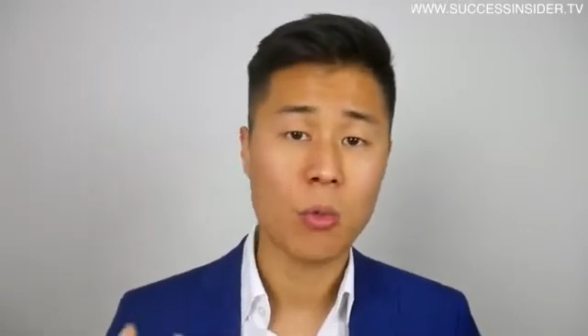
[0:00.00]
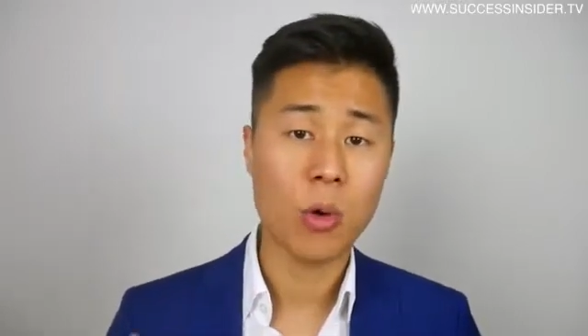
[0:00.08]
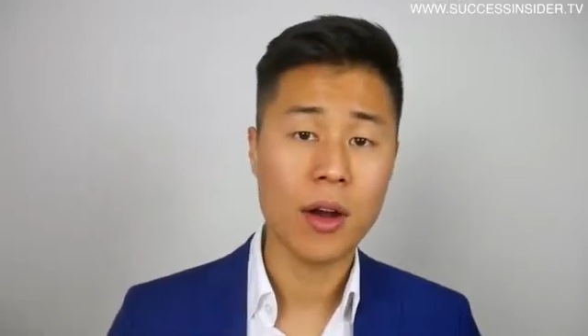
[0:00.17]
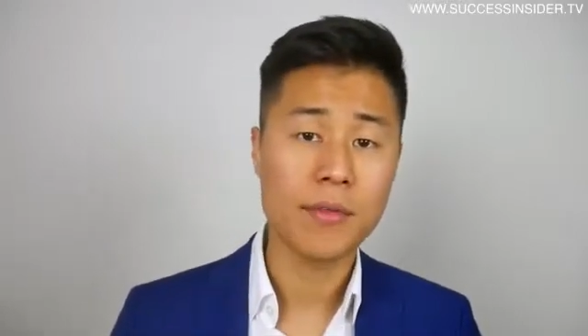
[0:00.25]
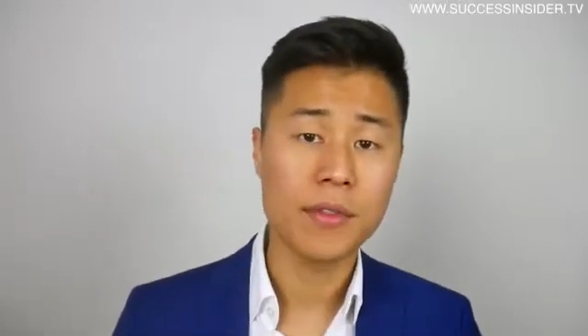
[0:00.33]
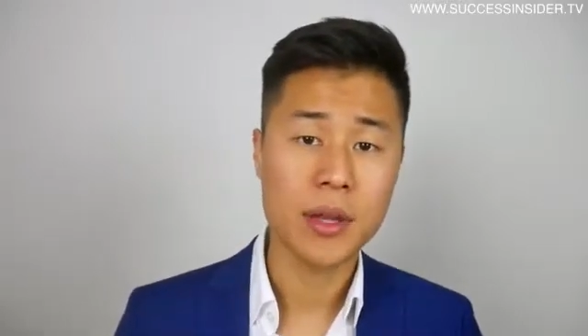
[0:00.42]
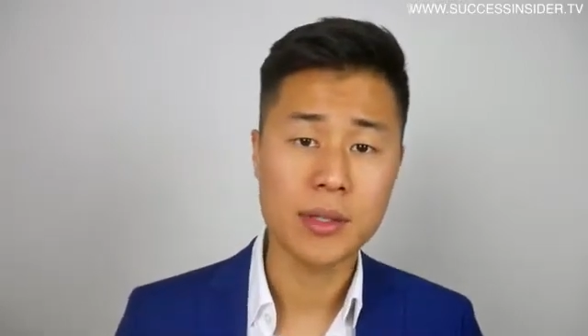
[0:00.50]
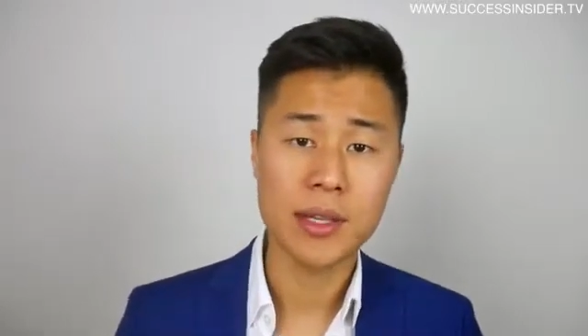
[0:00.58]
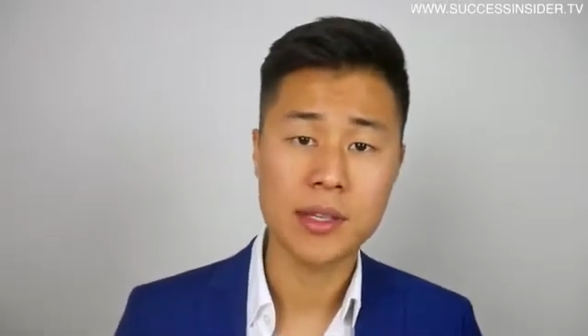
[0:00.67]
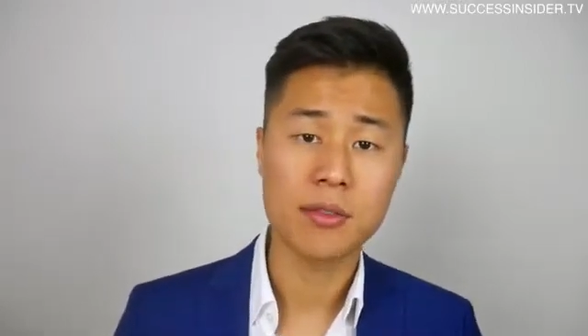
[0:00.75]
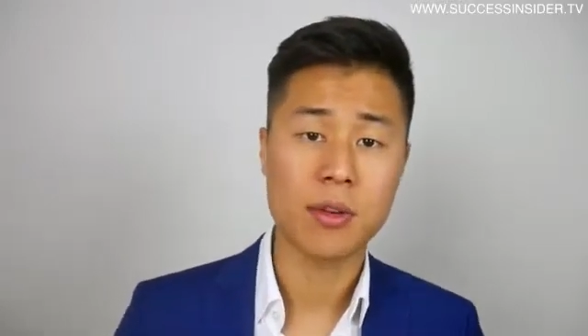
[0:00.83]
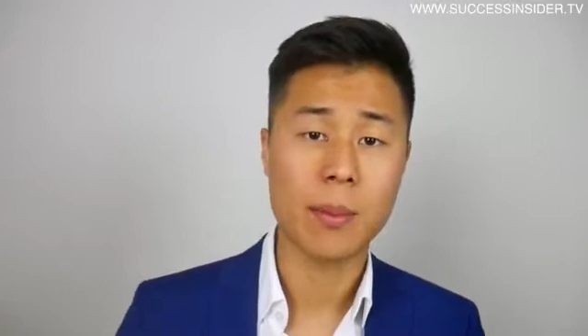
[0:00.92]
What I've
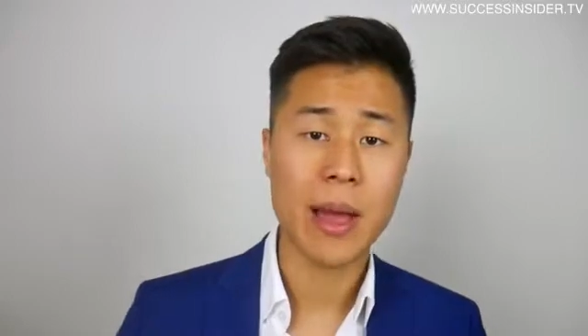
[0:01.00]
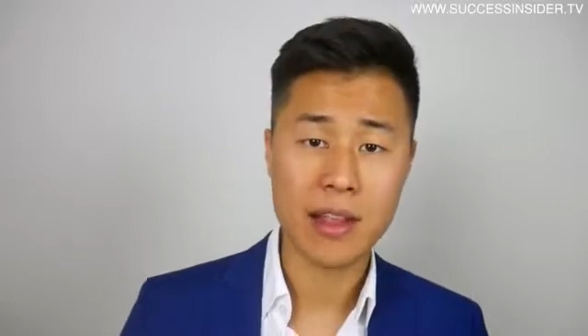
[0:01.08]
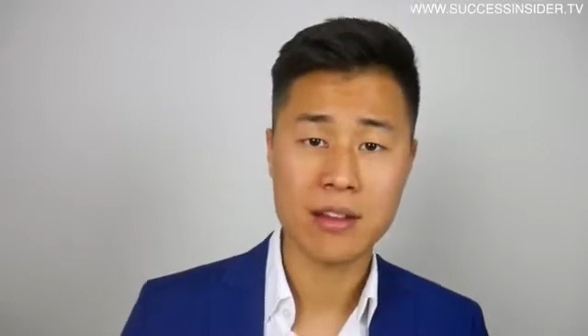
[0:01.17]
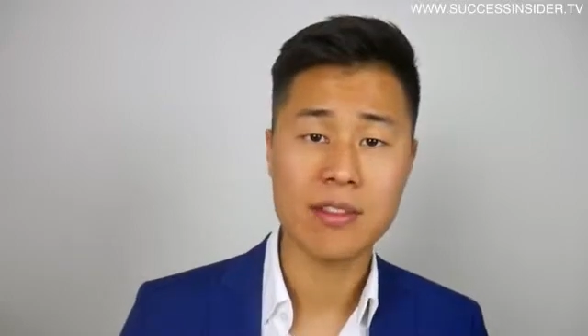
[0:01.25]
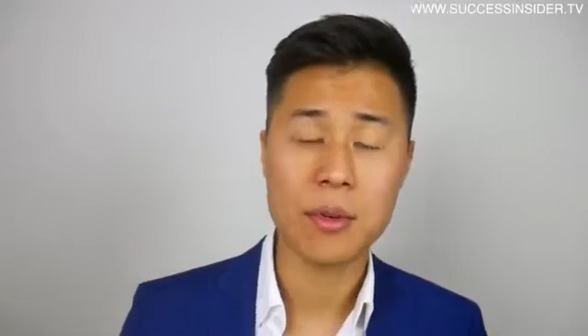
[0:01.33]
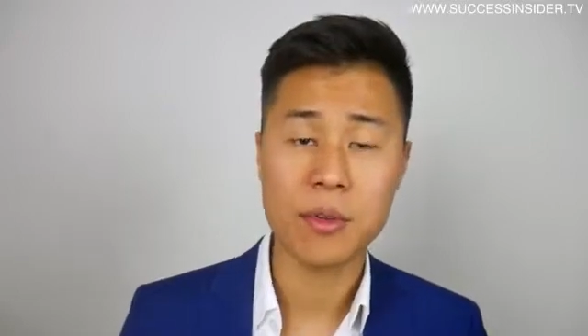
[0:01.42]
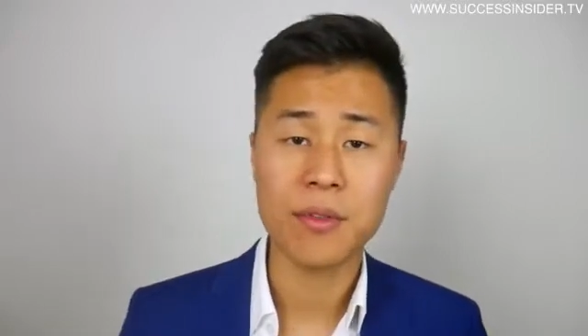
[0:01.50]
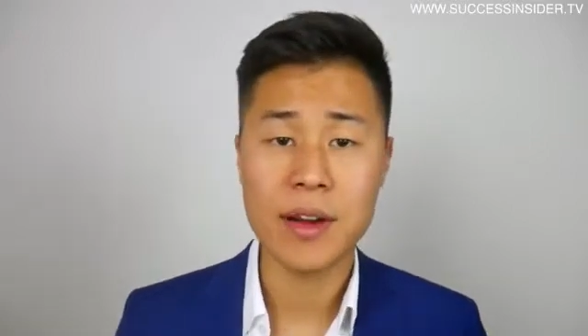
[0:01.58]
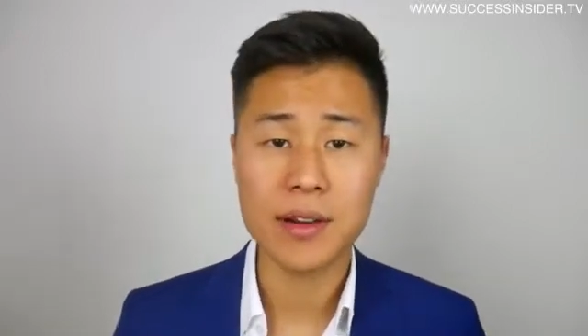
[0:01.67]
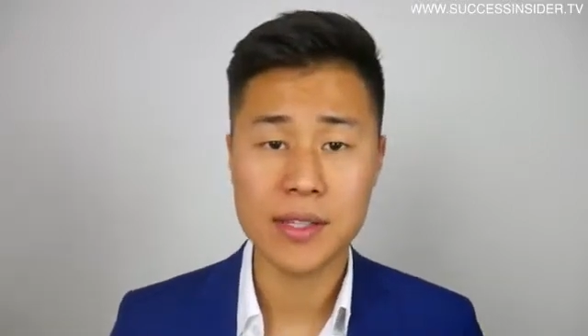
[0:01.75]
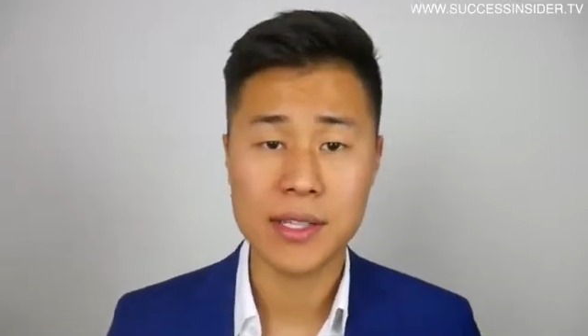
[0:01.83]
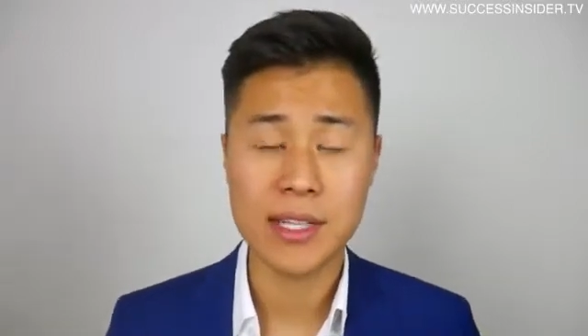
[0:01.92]
noticed from hanging around with
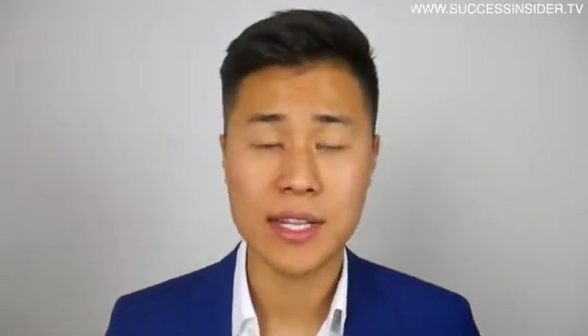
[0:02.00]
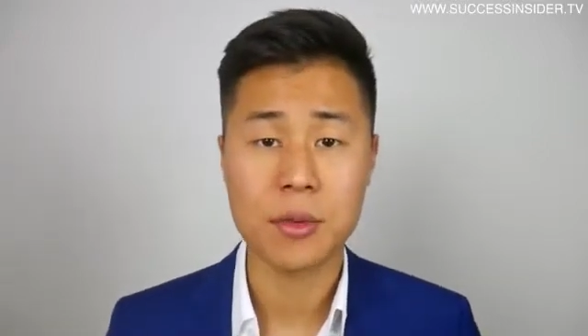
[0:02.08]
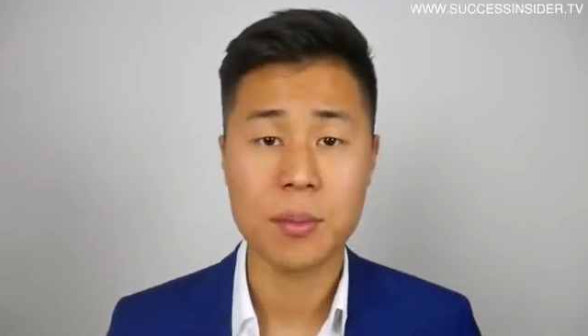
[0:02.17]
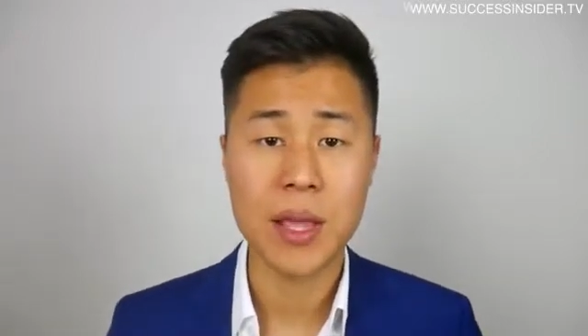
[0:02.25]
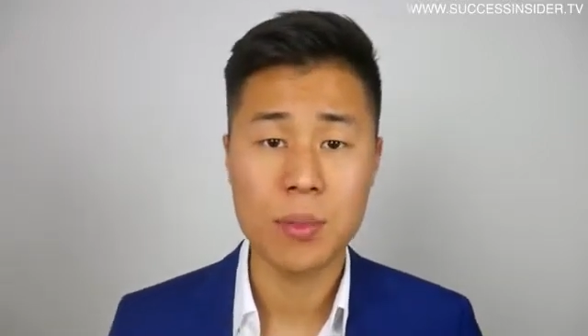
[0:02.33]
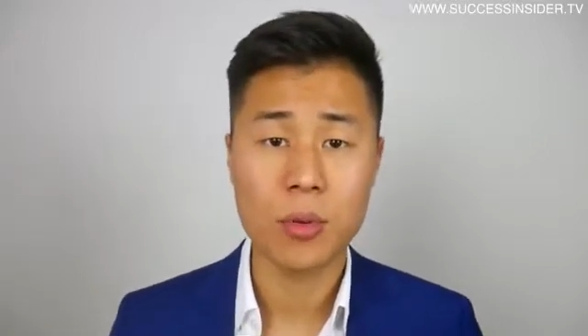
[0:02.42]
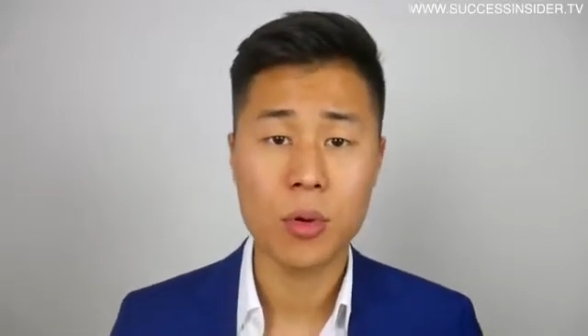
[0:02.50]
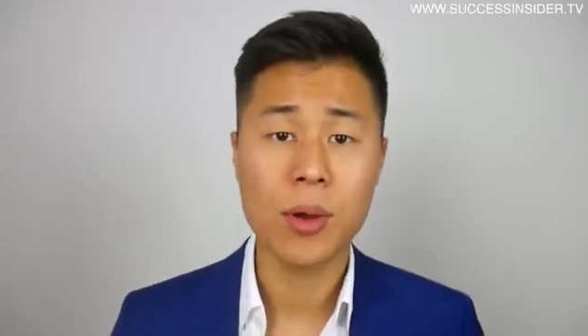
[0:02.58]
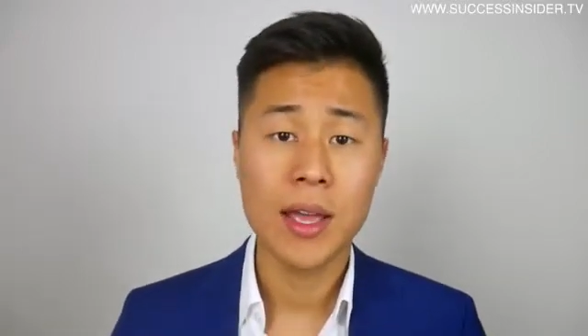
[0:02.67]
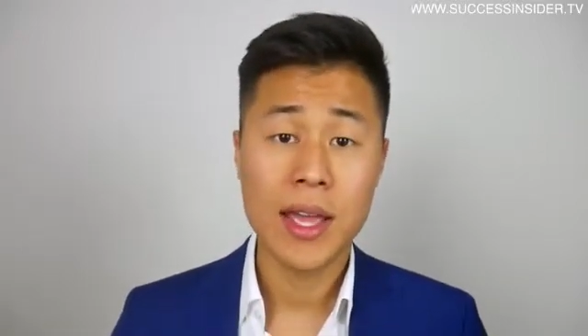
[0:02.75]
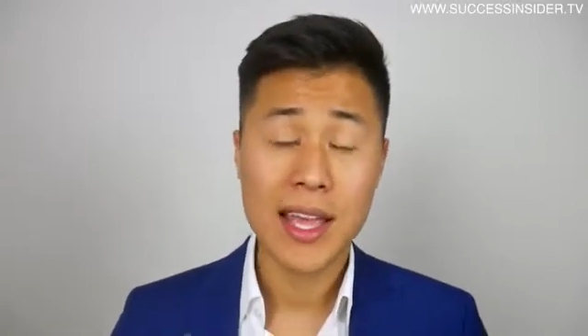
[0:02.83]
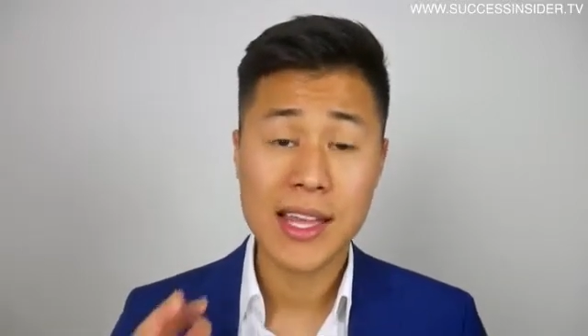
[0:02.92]
very successful people